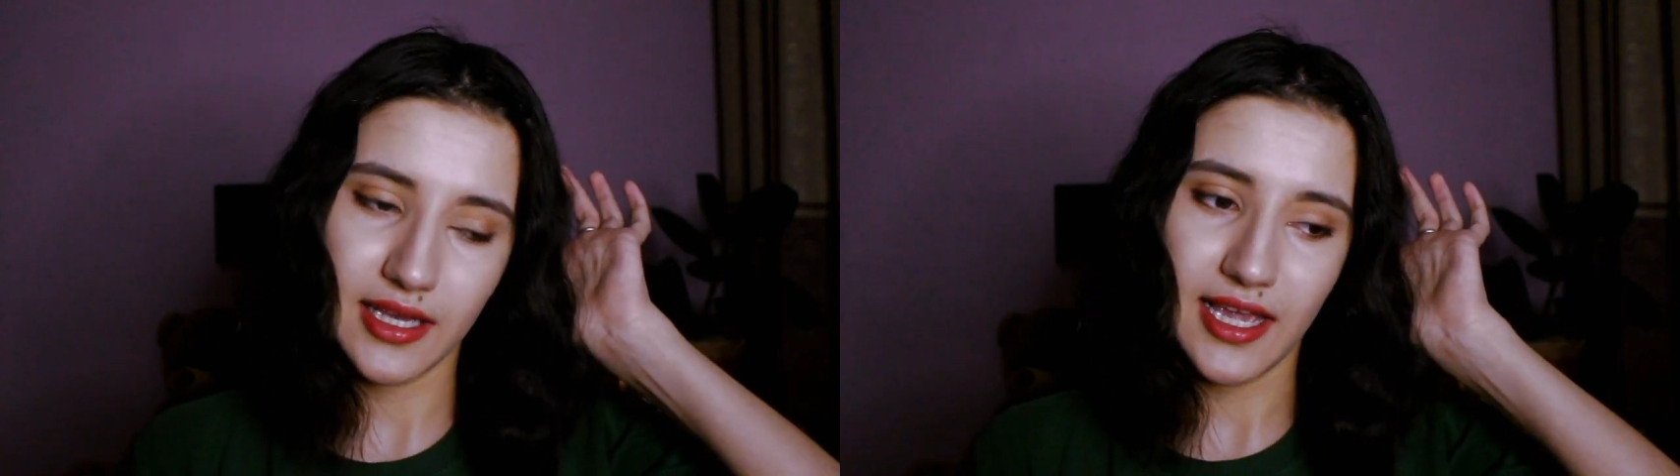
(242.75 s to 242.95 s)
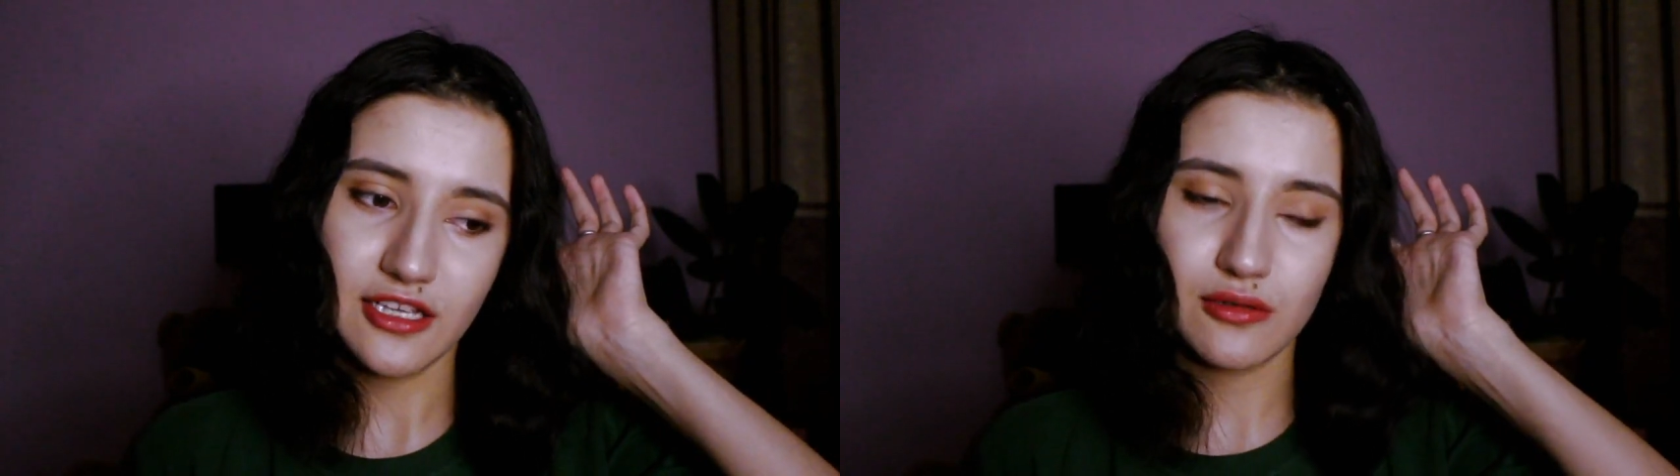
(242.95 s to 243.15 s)

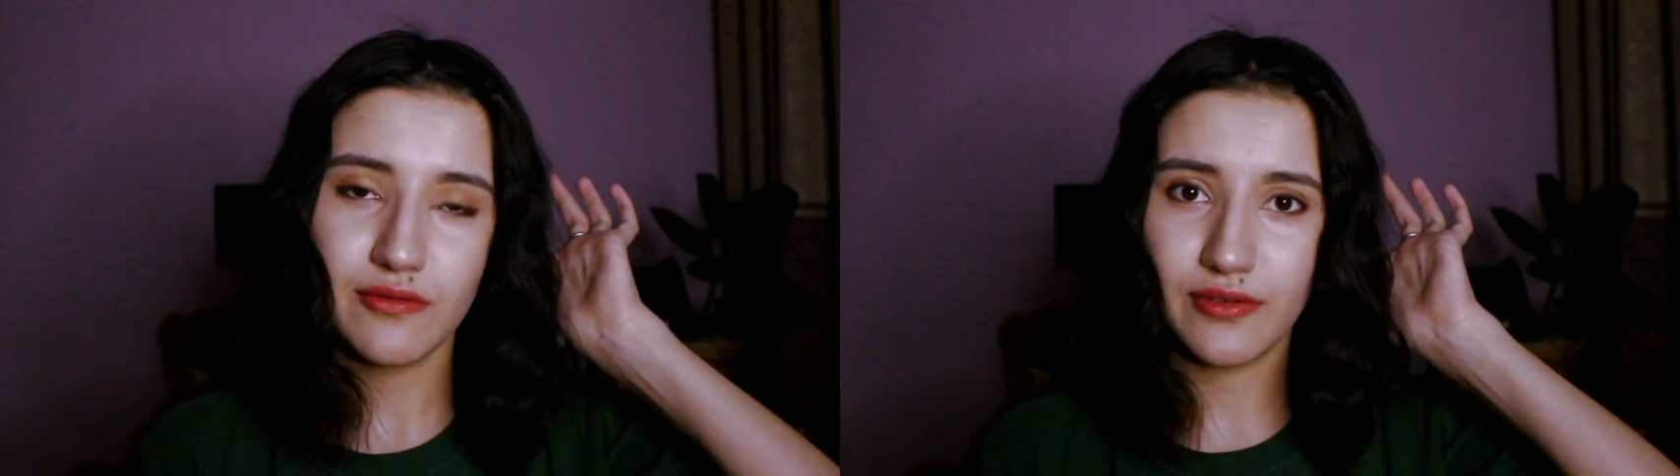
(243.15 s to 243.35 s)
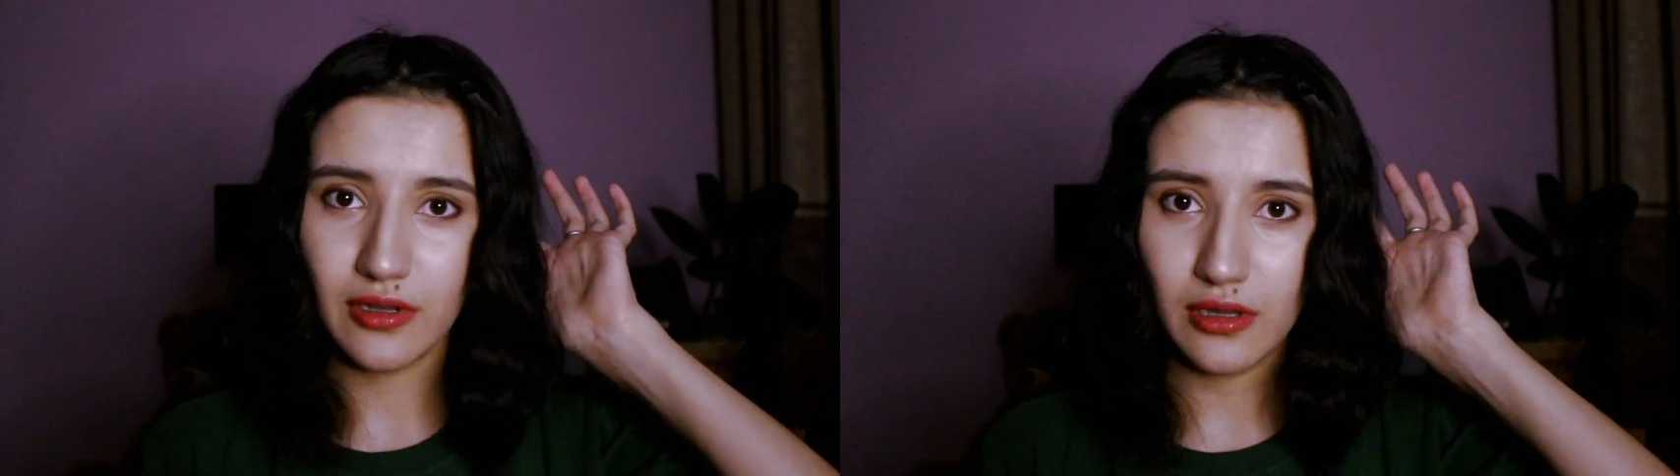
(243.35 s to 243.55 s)
in case
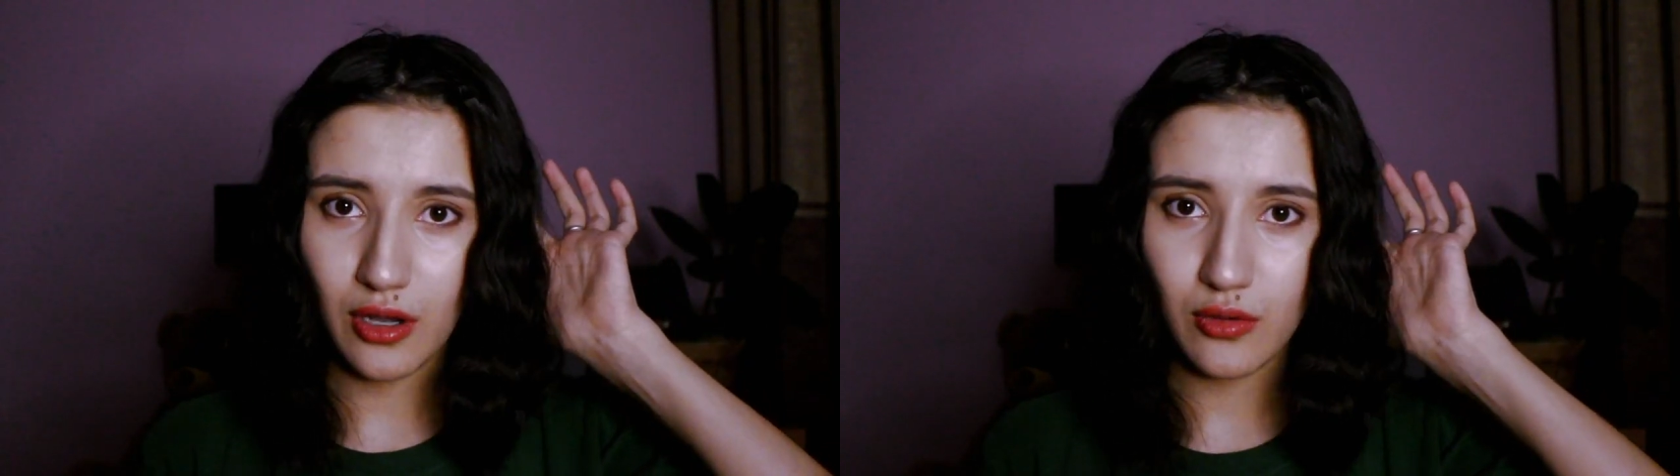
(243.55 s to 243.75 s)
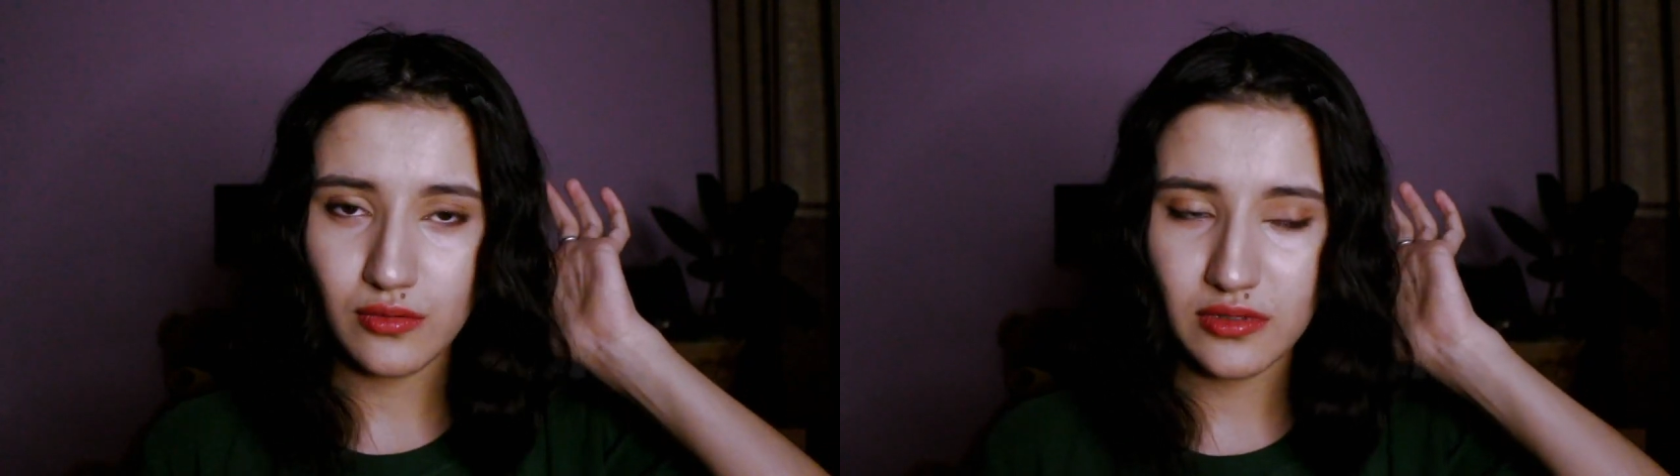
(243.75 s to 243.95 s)
of
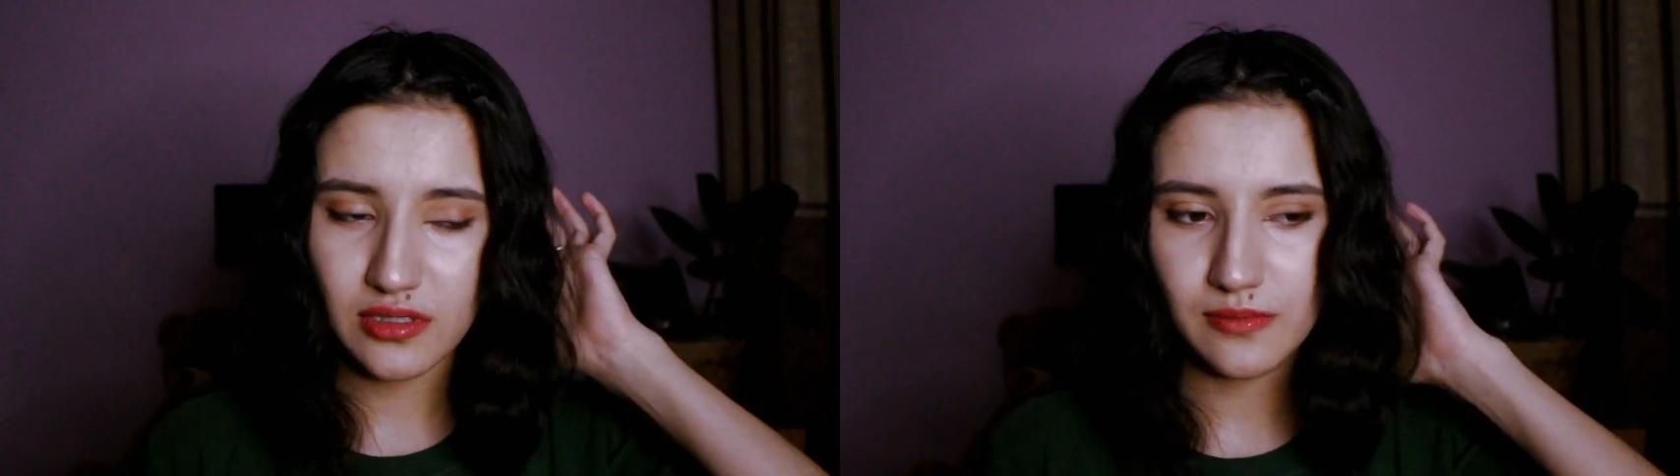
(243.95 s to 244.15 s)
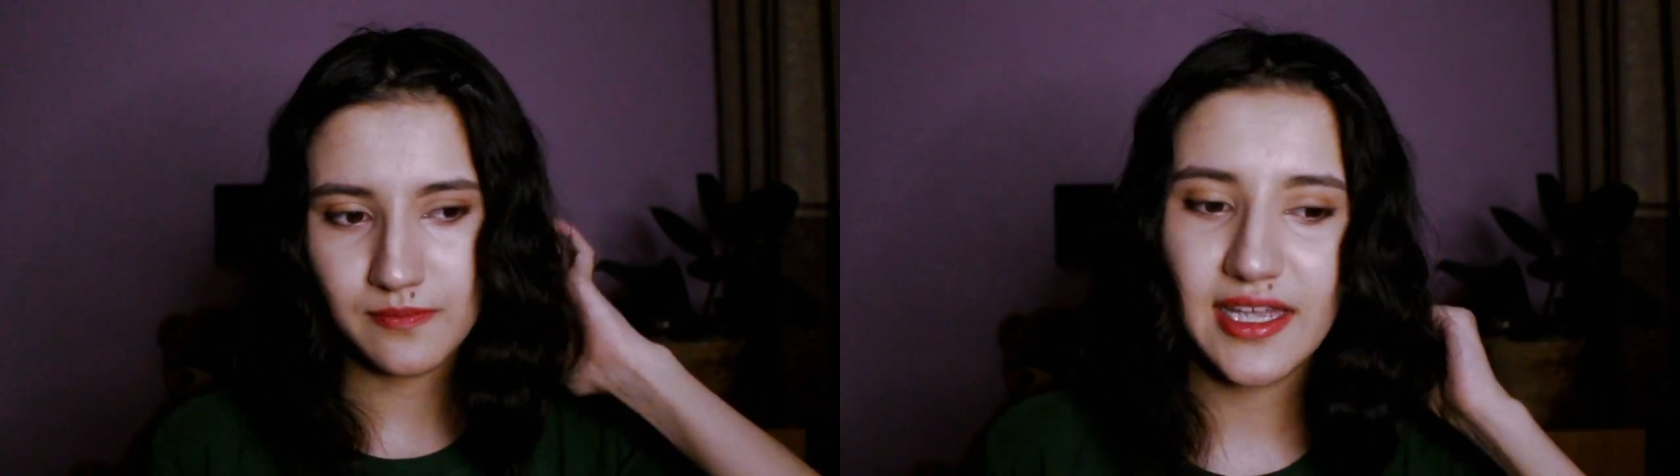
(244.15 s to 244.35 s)

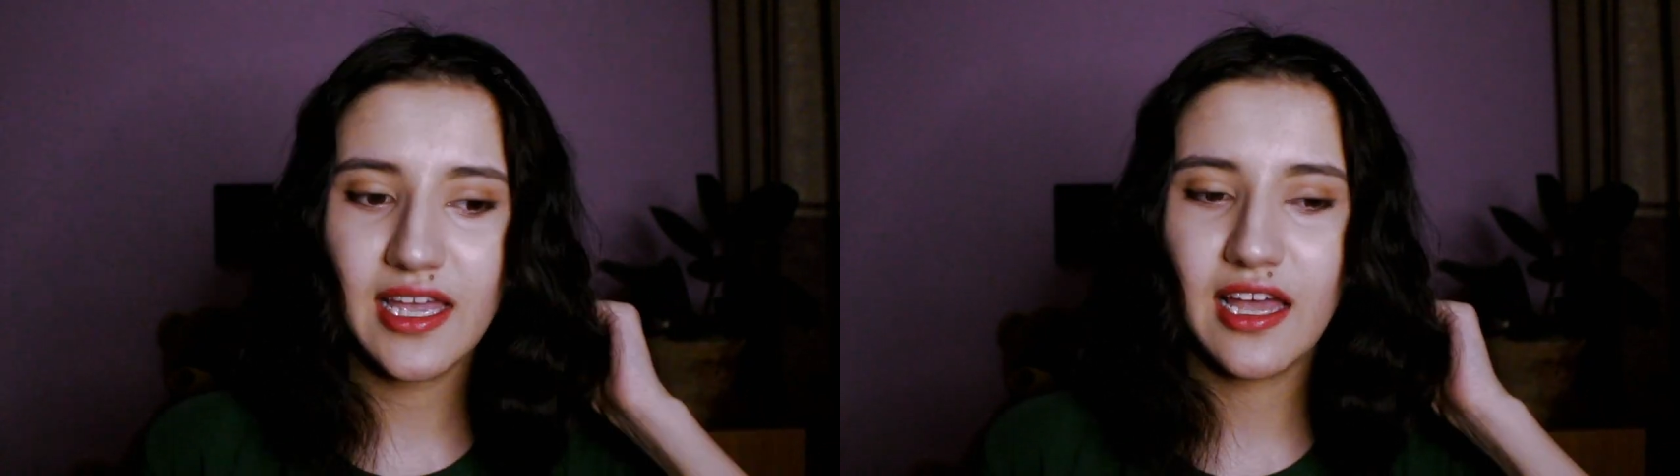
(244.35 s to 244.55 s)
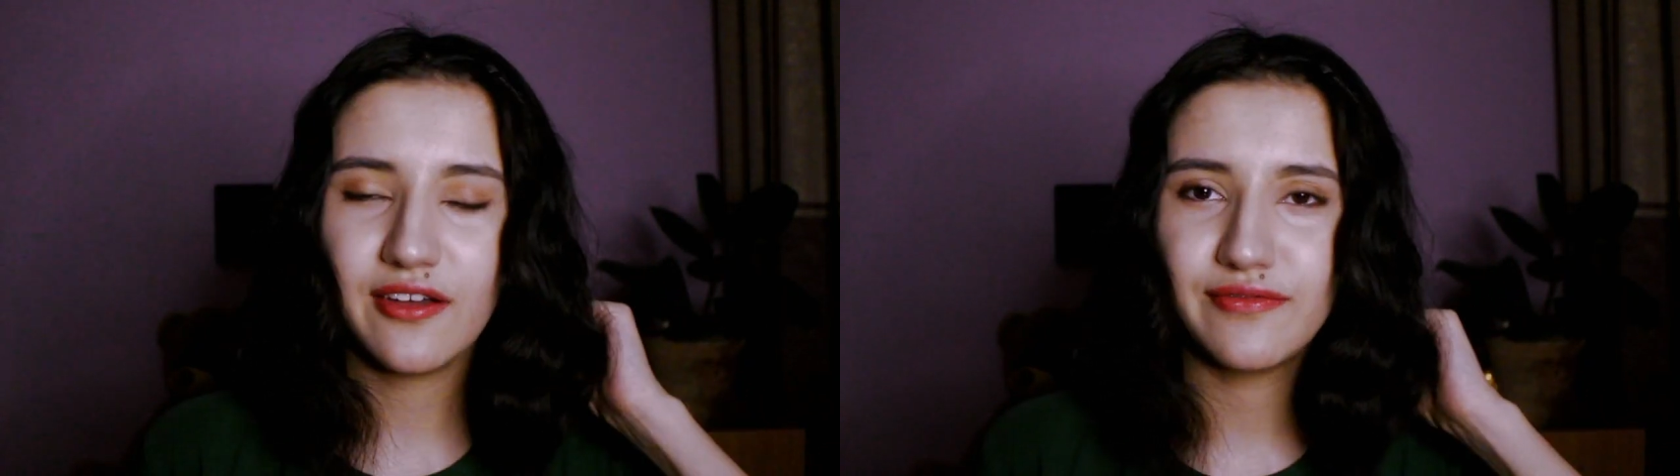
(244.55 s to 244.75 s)
clothes, uh,
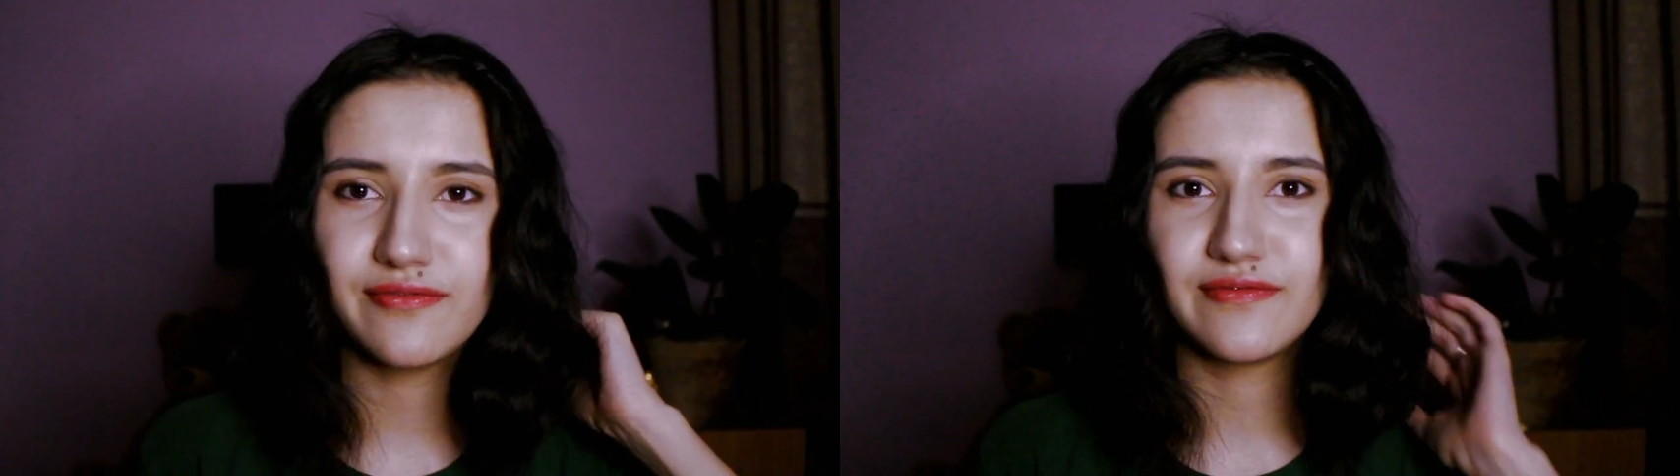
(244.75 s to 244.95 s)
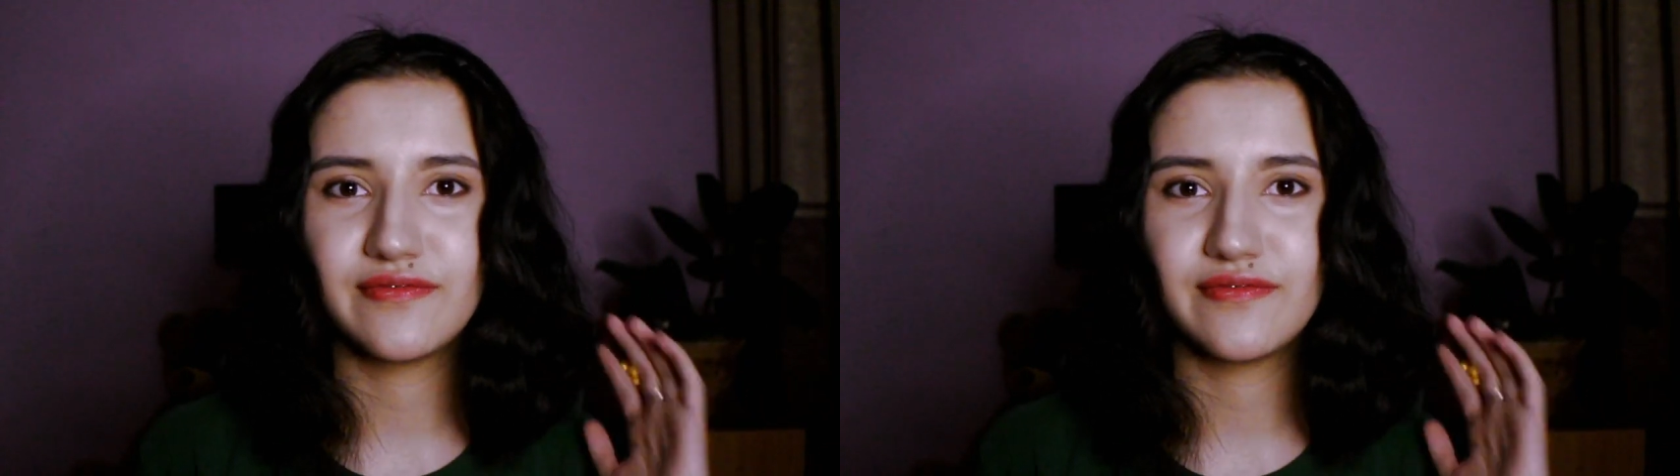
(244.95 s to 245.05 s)
they have